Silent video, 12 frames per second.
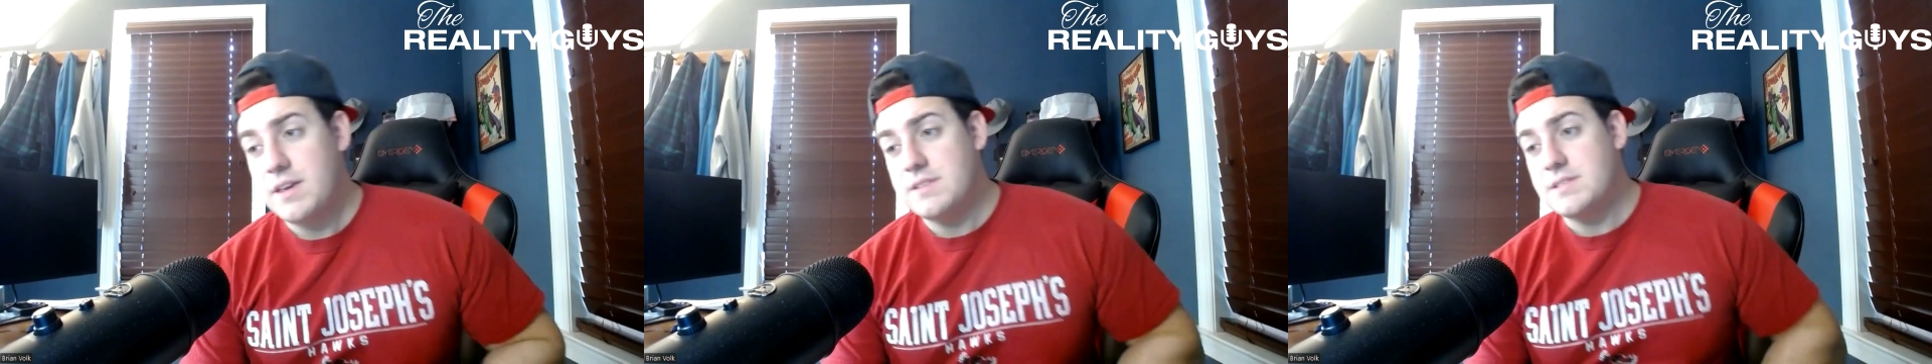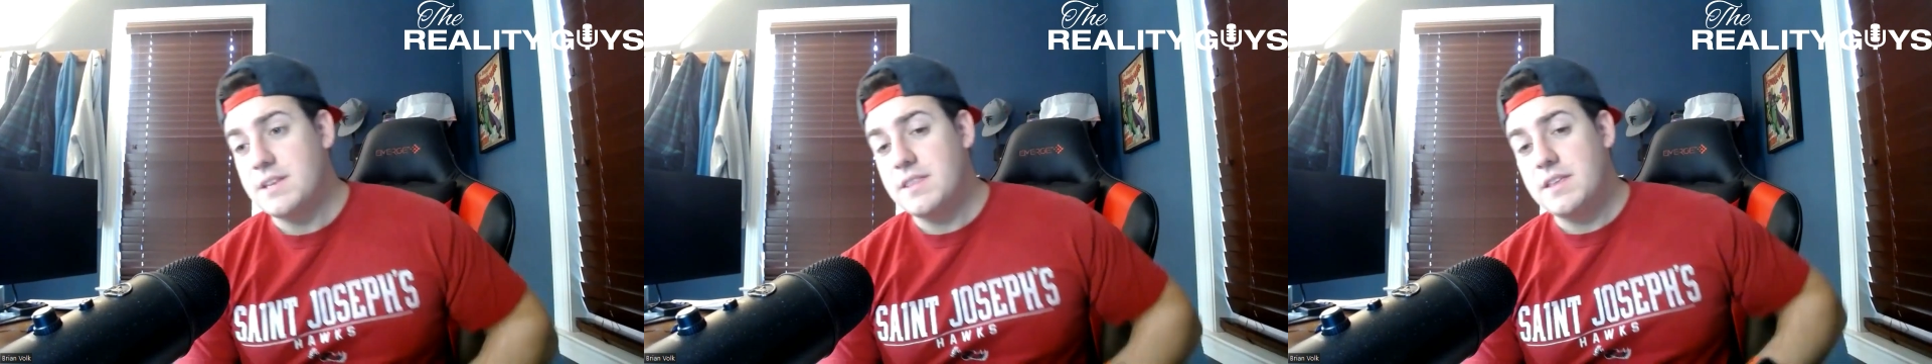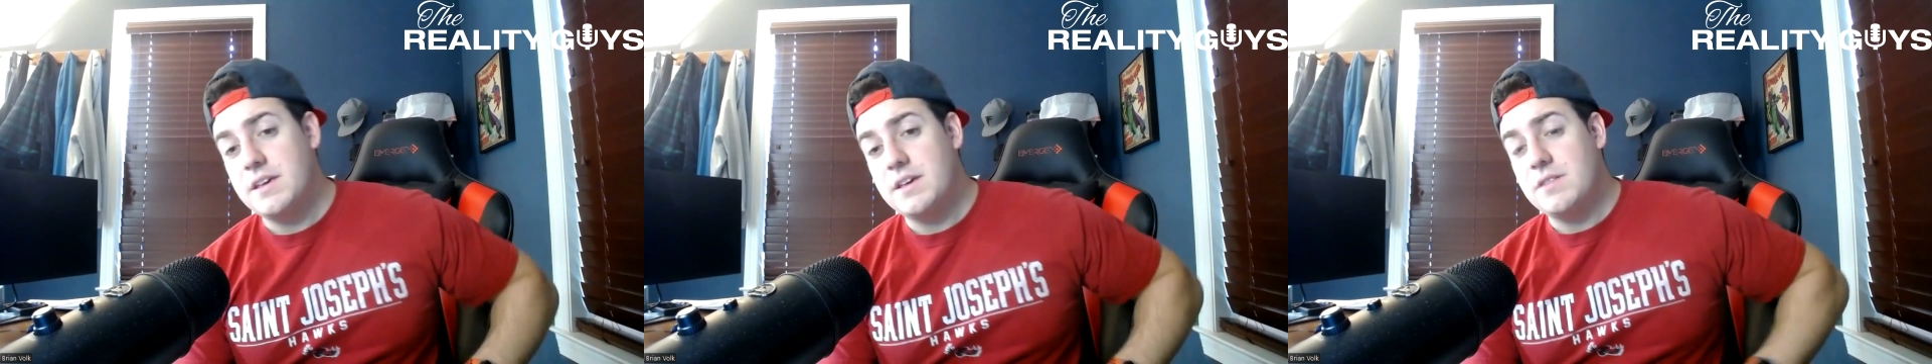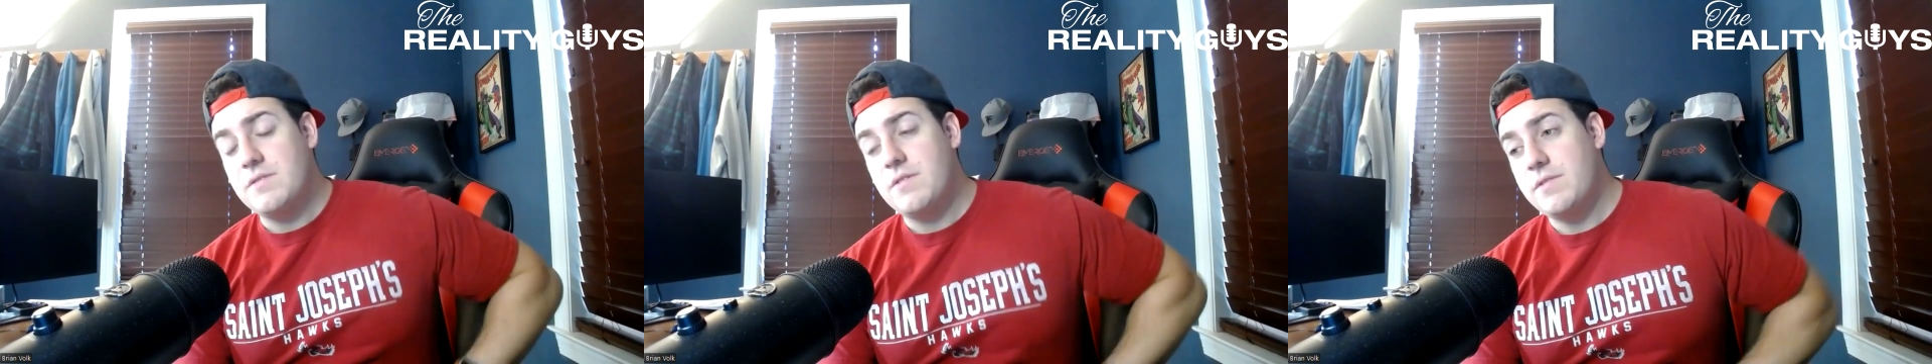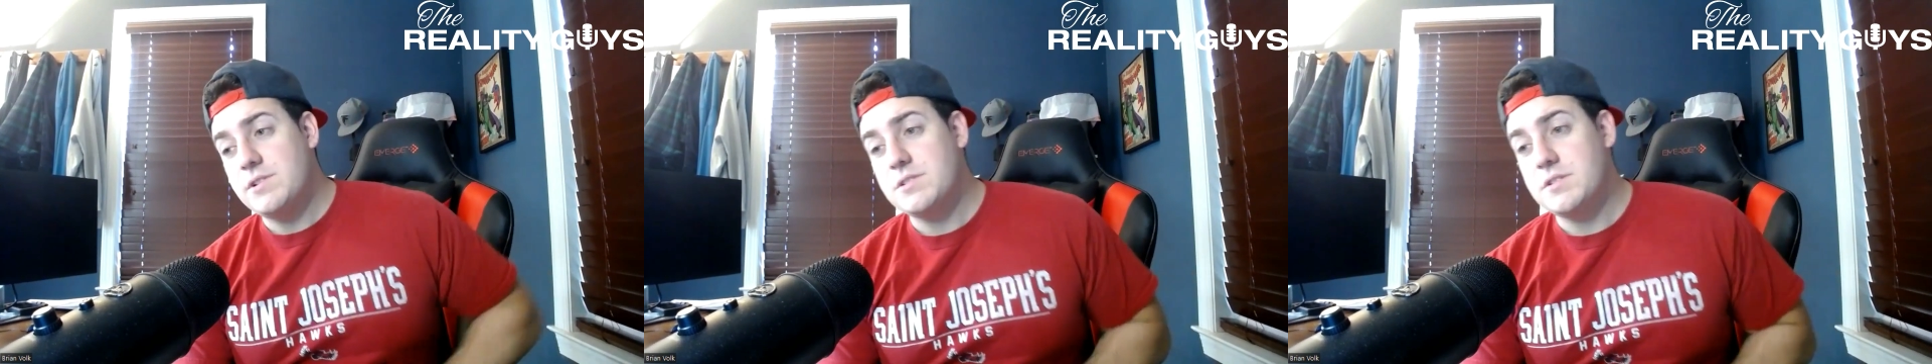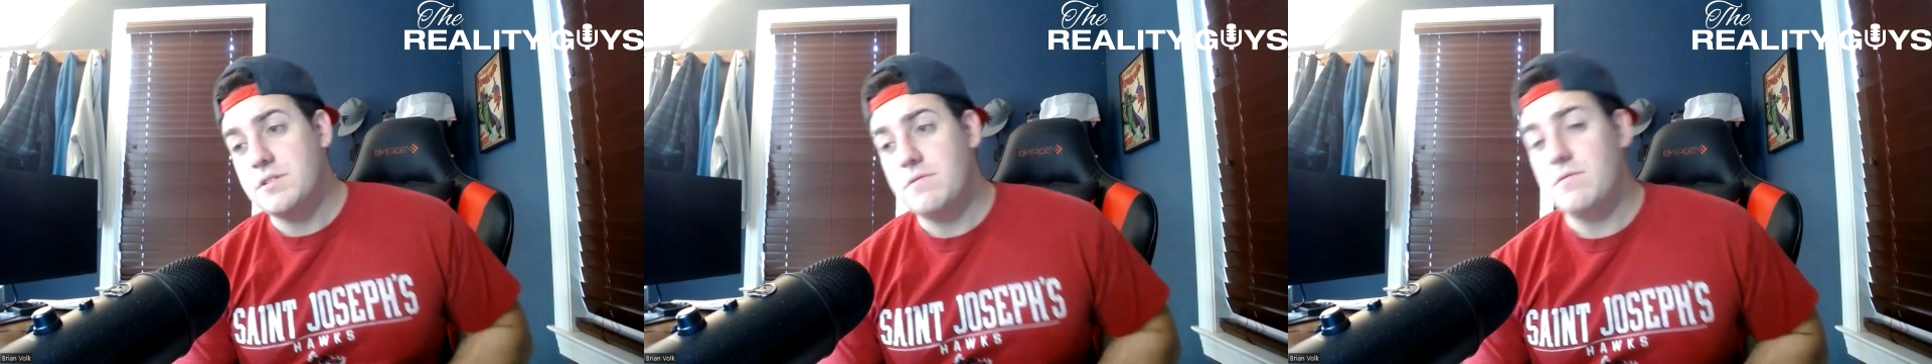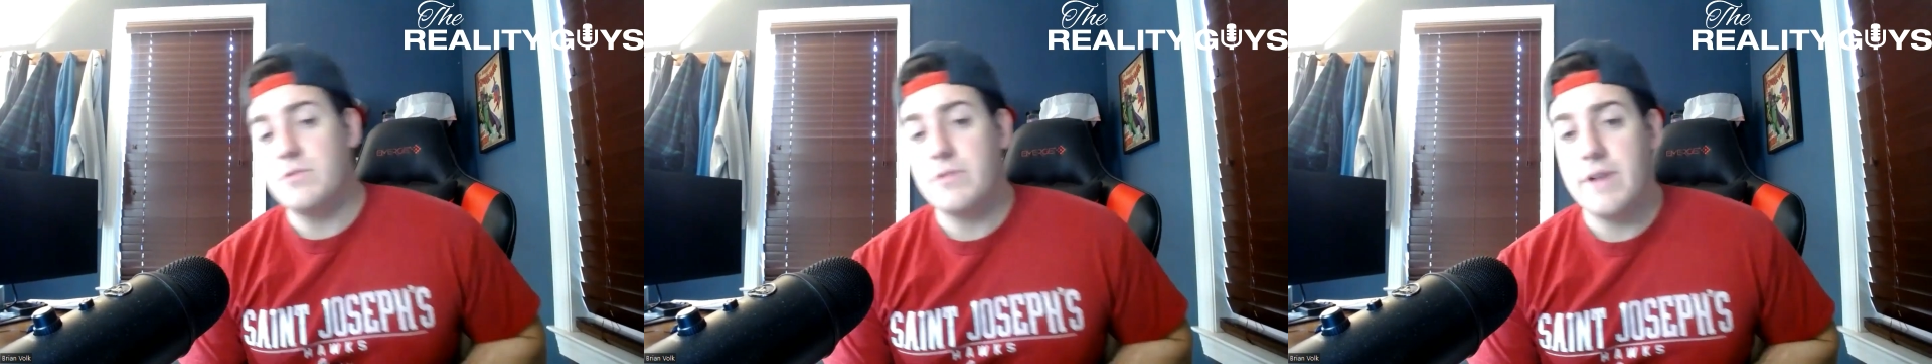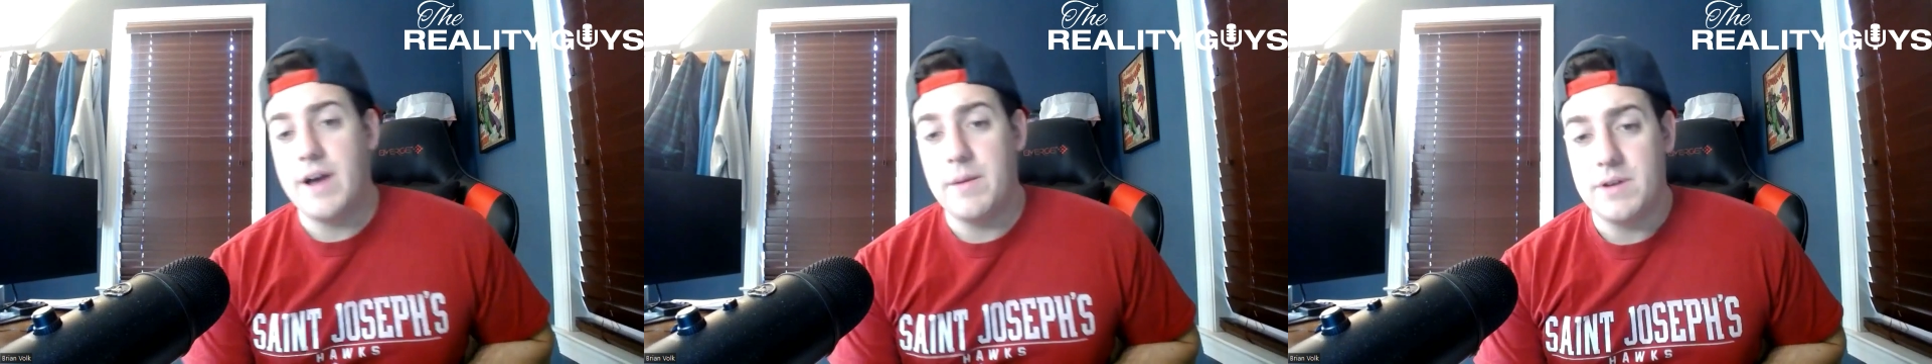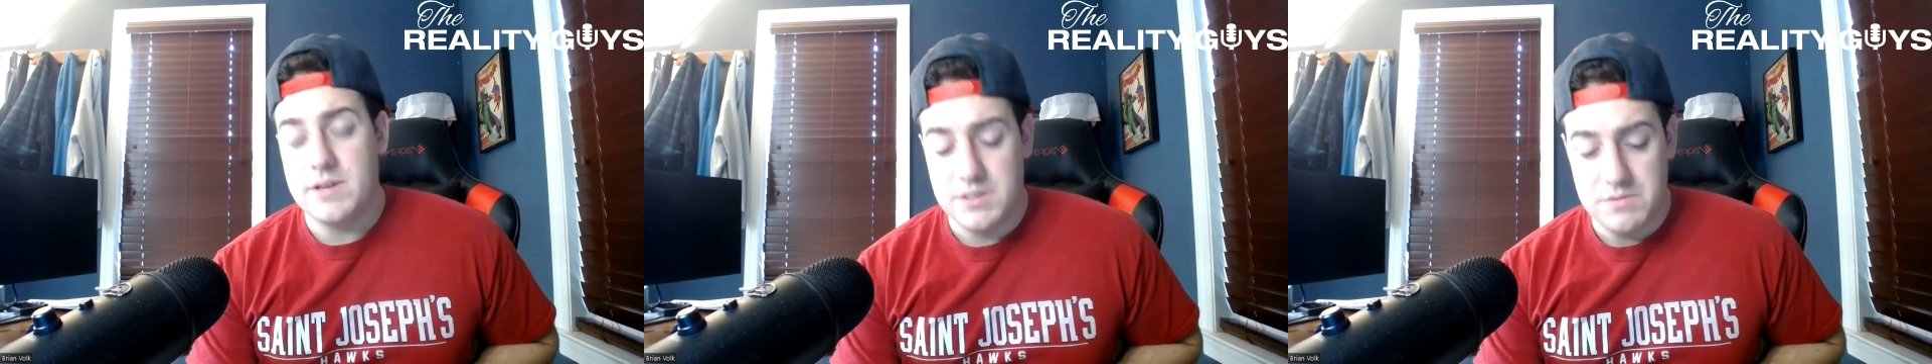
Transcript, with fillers: He said that he had officially ruled her out because